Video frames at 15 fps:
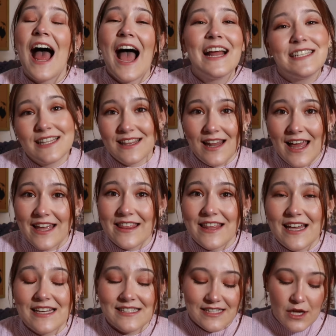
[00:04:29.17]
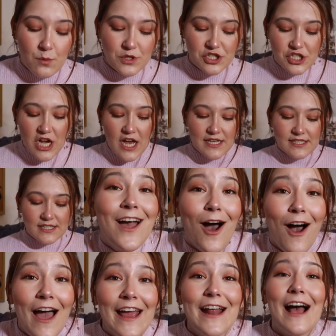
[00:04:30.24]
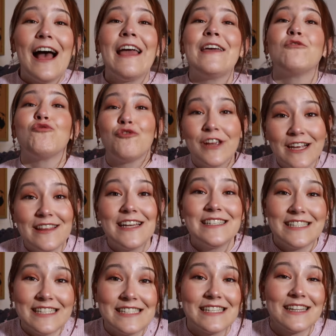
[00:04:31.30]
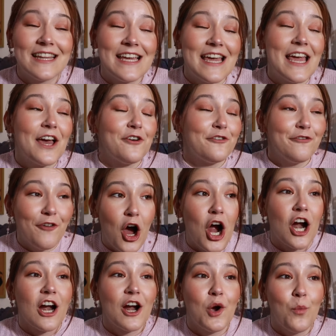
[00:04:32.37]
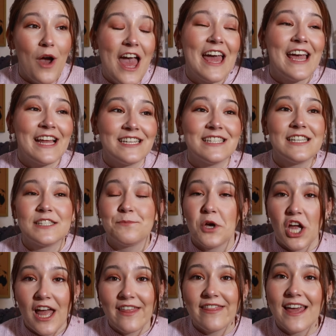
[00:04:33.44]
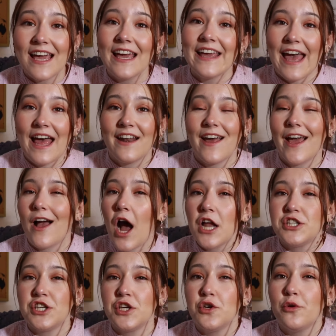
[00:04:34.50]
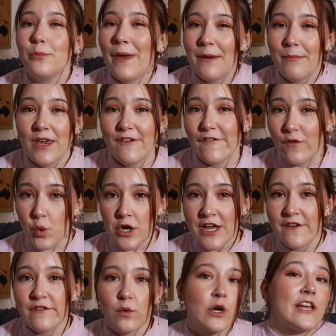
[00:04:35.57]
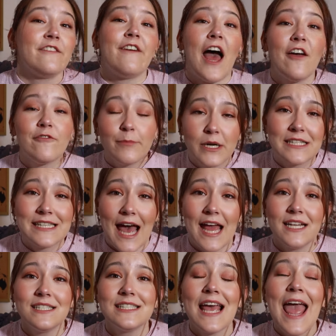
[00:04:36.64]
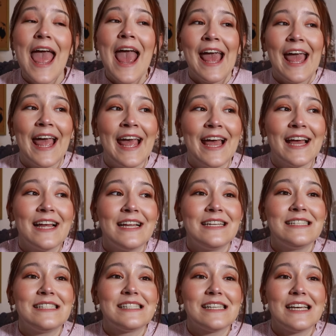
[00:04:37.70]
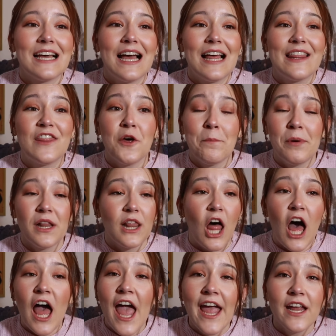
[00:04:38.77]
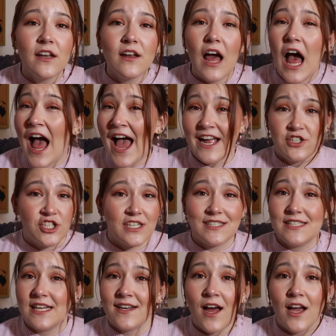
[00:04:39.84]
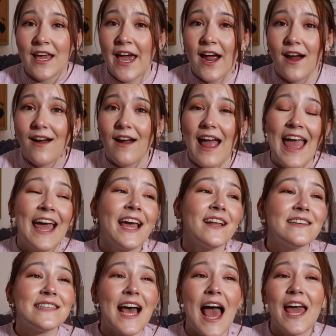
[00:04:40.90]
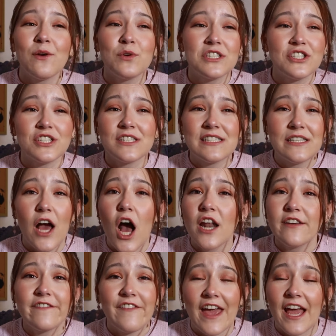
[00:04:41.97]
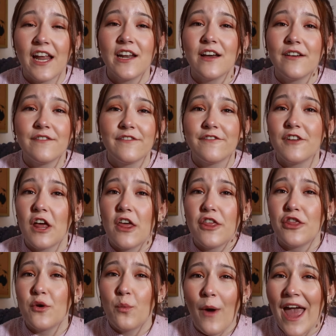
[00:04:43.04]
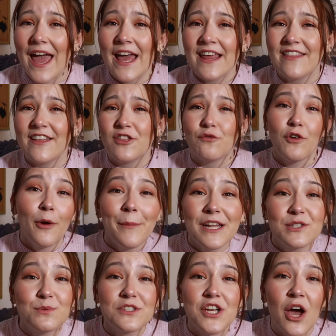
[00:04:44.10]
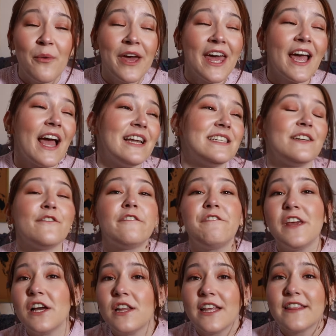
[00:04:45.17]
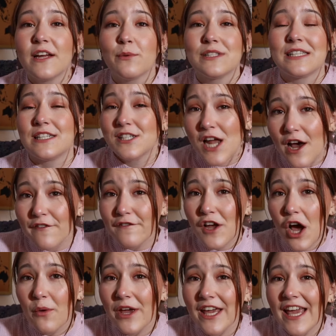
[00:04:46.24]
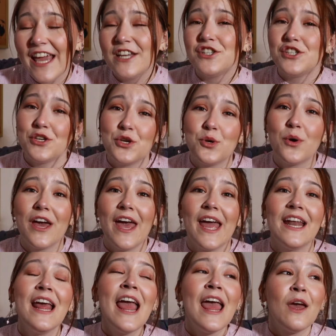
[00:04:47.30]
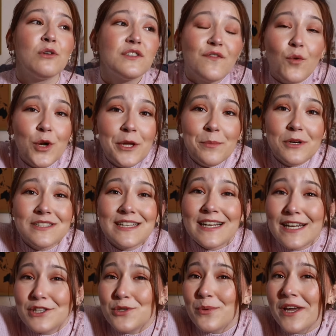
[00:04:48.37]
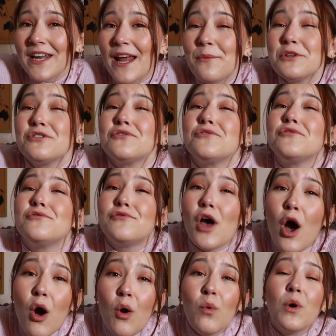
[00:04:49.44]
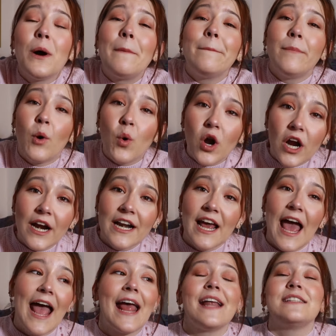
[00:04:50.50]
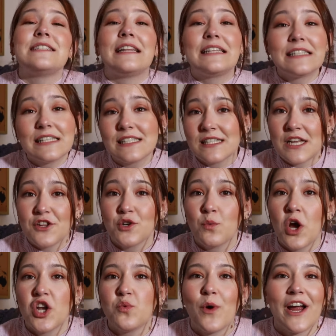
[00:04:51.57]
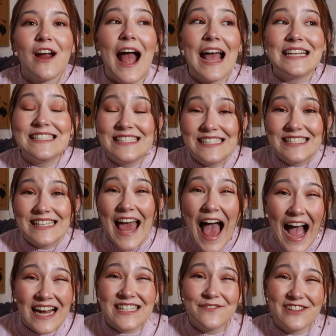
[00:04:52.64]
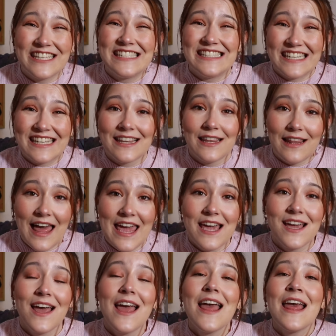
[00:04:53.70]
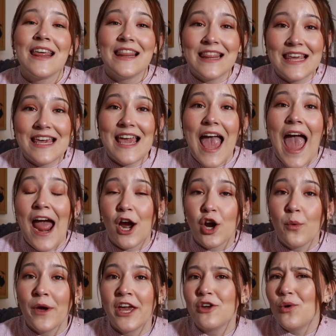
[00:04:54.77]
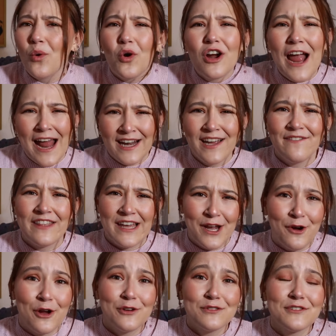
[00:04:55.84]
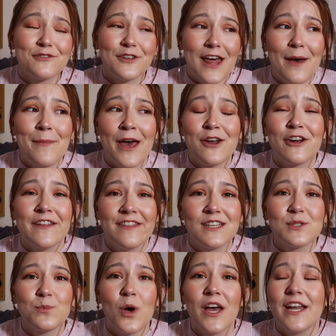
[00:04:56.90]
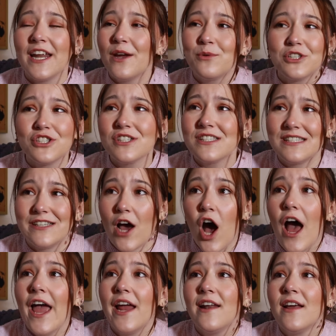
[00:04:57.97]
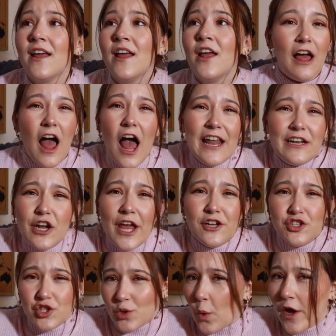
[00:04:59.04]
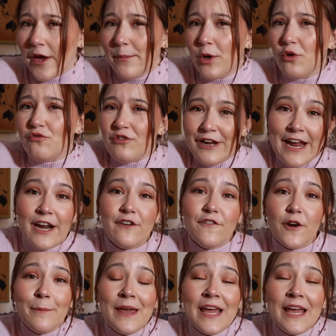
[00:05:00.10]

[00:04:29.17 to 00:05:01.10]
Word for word: I didn't like this. It was just, got a really decently far away into this book. I think again, I got to maybe forty, forty-five percent, and the plot, I just did not care. And I was just not a fan of the way that the romance was going. I didn't feel like there was enough going into it. It was forty percent into it and I was so bored. And this is another one where I actively didn't like the heroine or any of the heroes for that matter in this one. It was just not an enjoyable read for